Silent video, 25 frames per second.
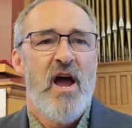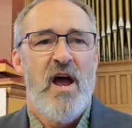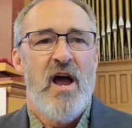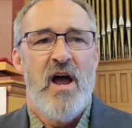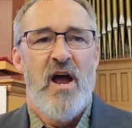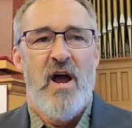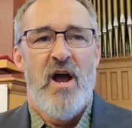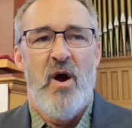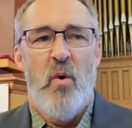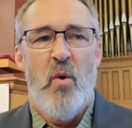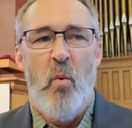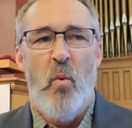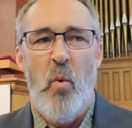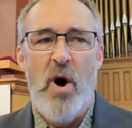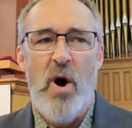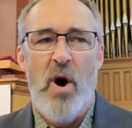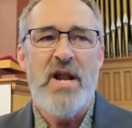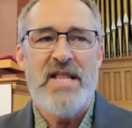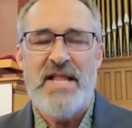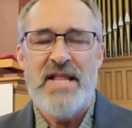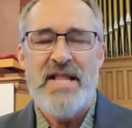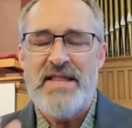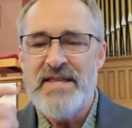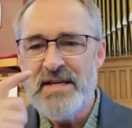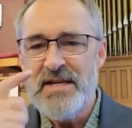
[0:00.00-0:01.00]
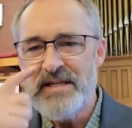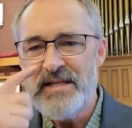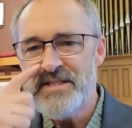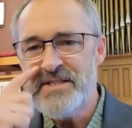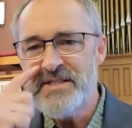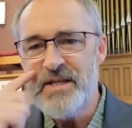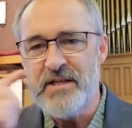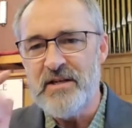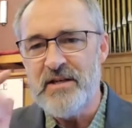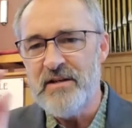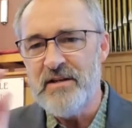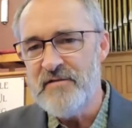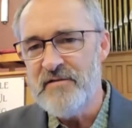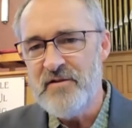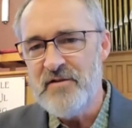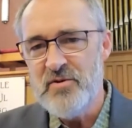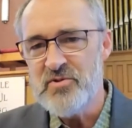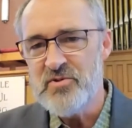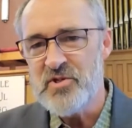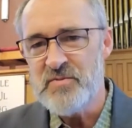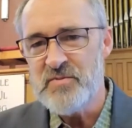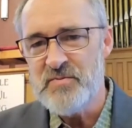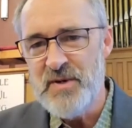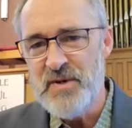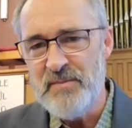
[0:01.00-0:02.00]
One of the things that confuses
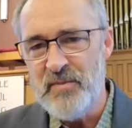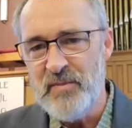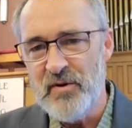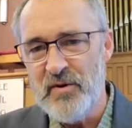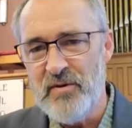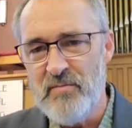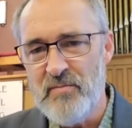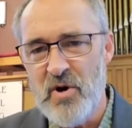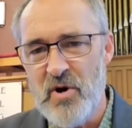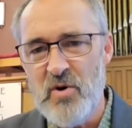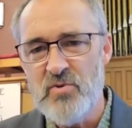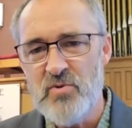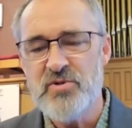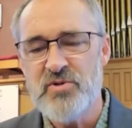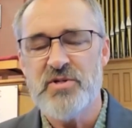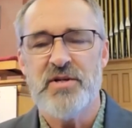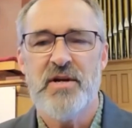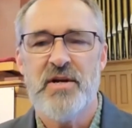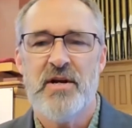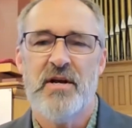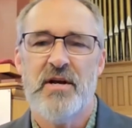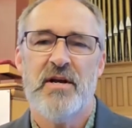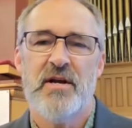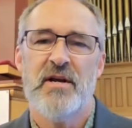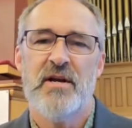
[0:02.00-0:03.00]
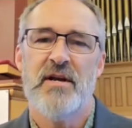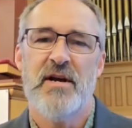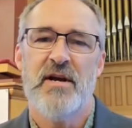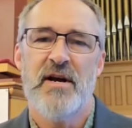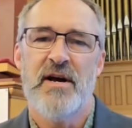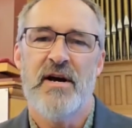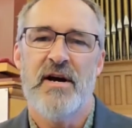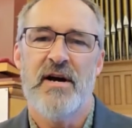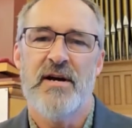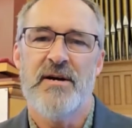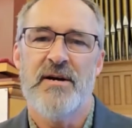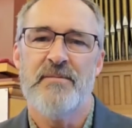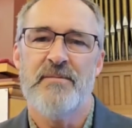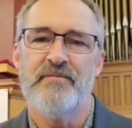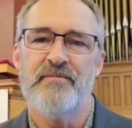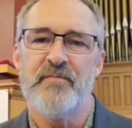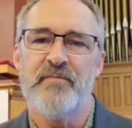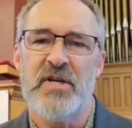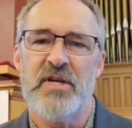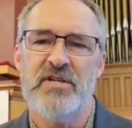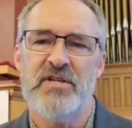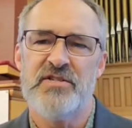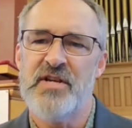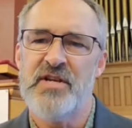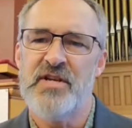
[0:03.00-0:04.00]
people the most
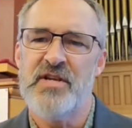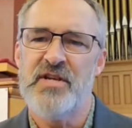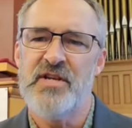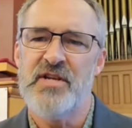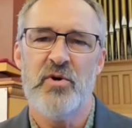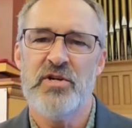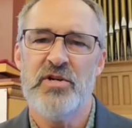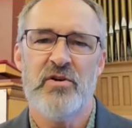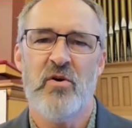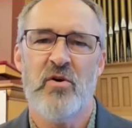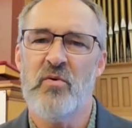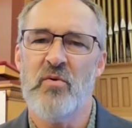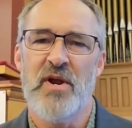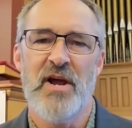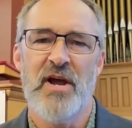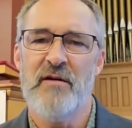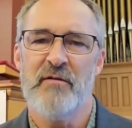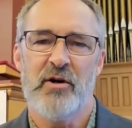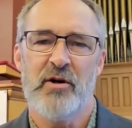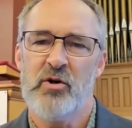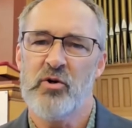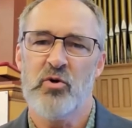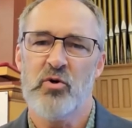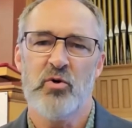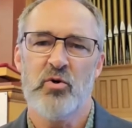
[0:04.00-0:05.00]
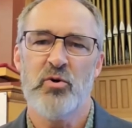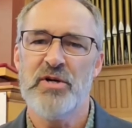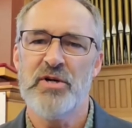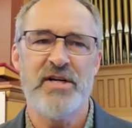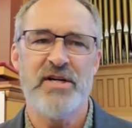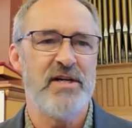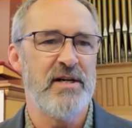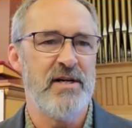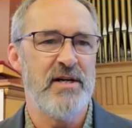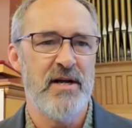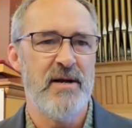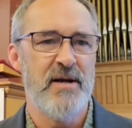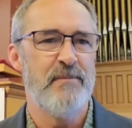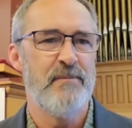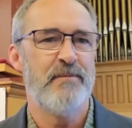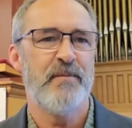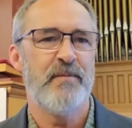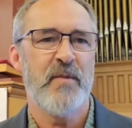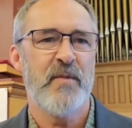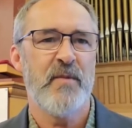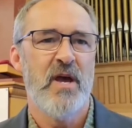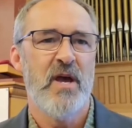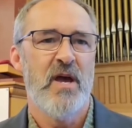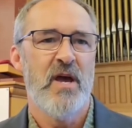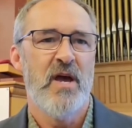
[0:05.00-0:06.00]
is that we don't have a creed.
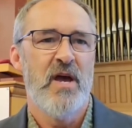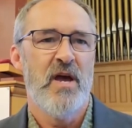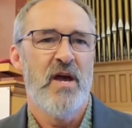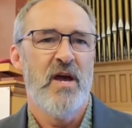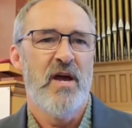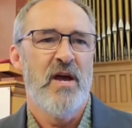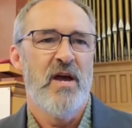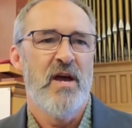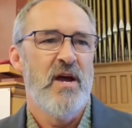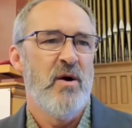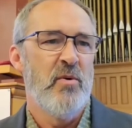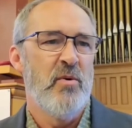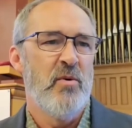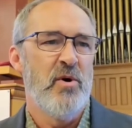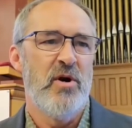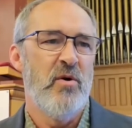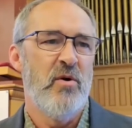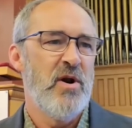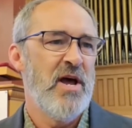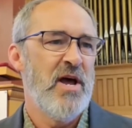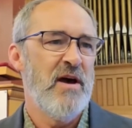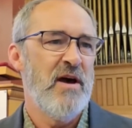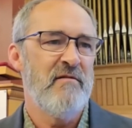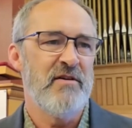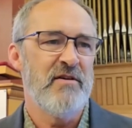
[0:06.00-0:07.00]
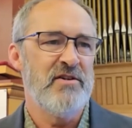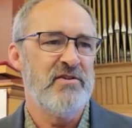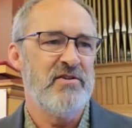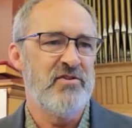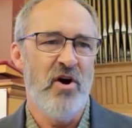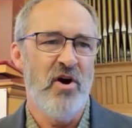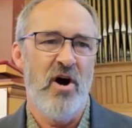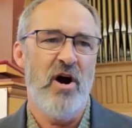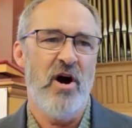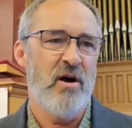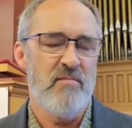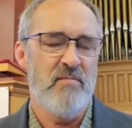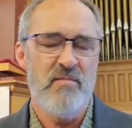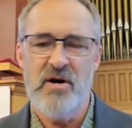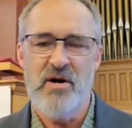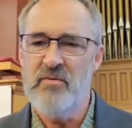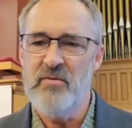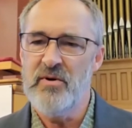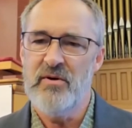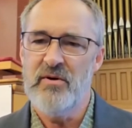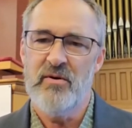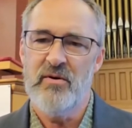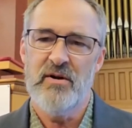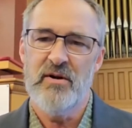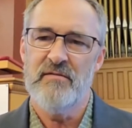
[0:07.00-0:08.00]
We don't have a dogma. We
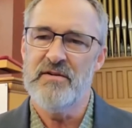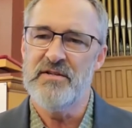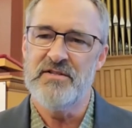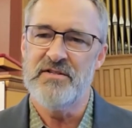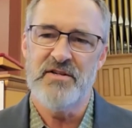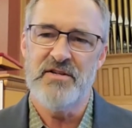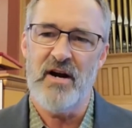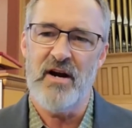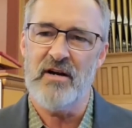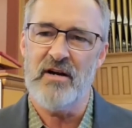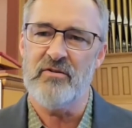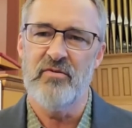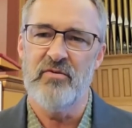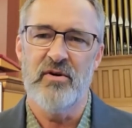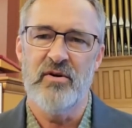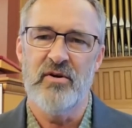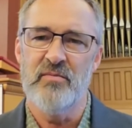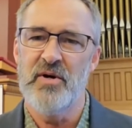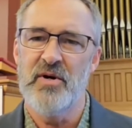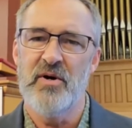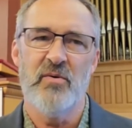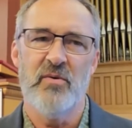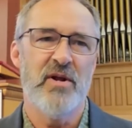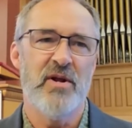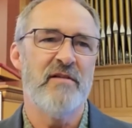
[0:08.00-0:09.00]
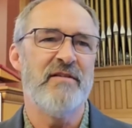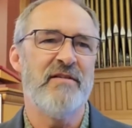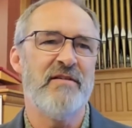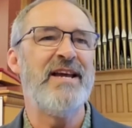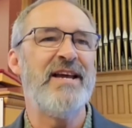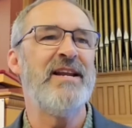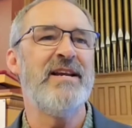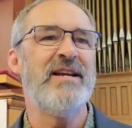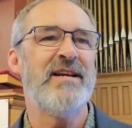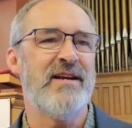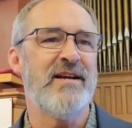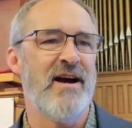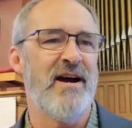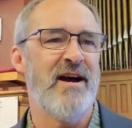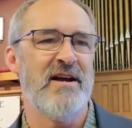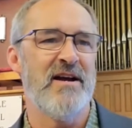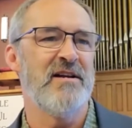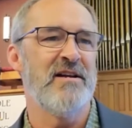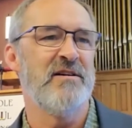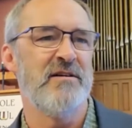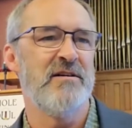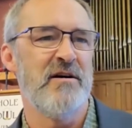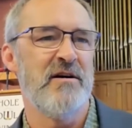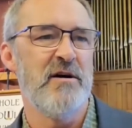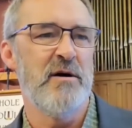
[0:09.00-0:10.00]
don't have a doctrine. We don't have any kind
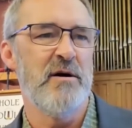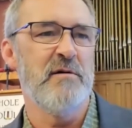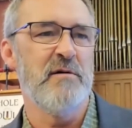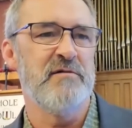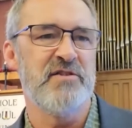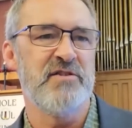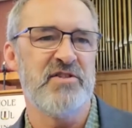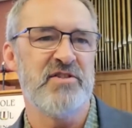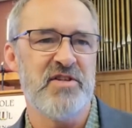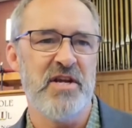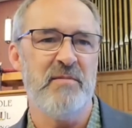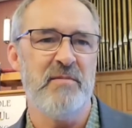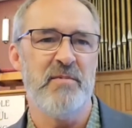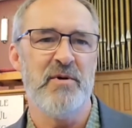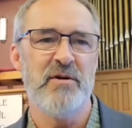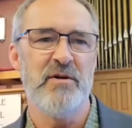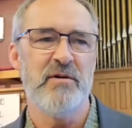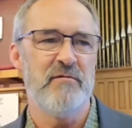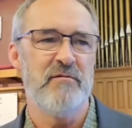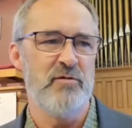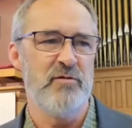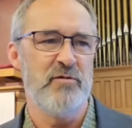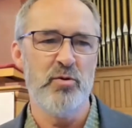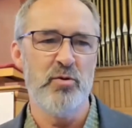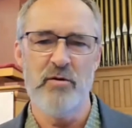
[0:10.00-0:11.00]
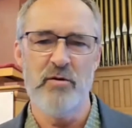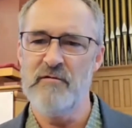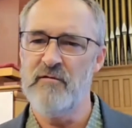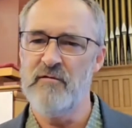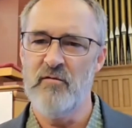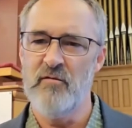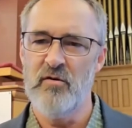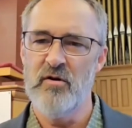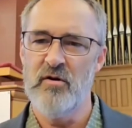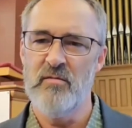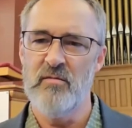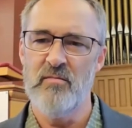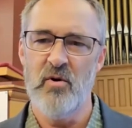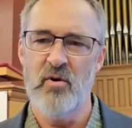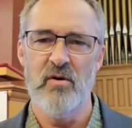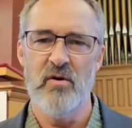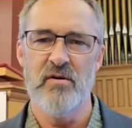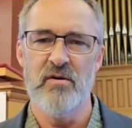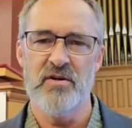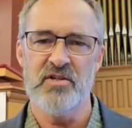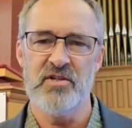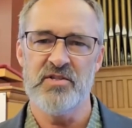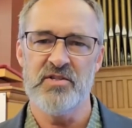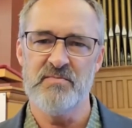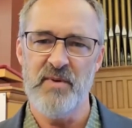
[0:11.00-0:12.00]
of statement of uniform or
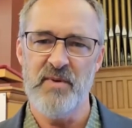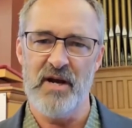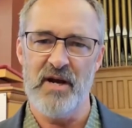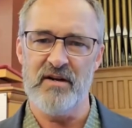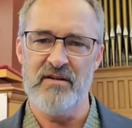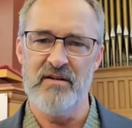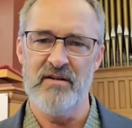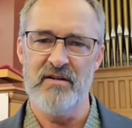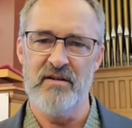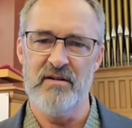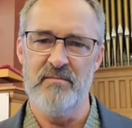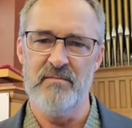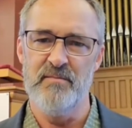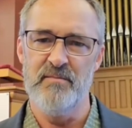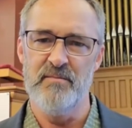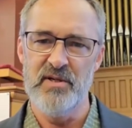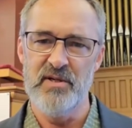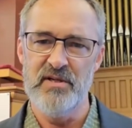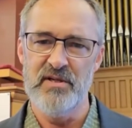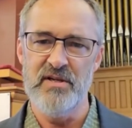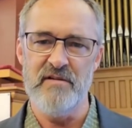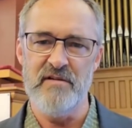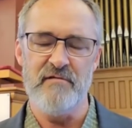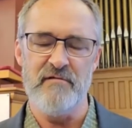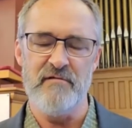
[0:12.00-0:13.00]
expected belief.